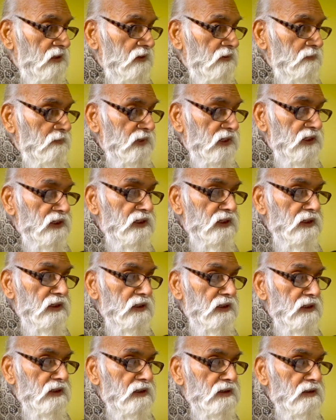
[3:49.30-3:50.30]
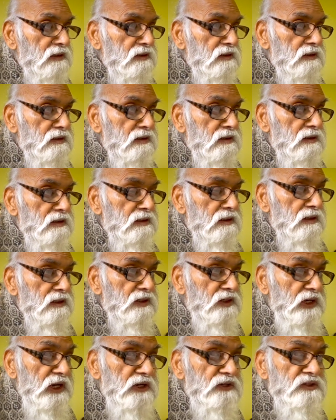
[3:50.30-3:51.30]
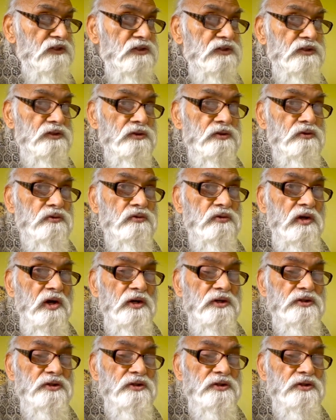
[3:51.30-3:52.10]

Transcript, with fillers: but the tests do not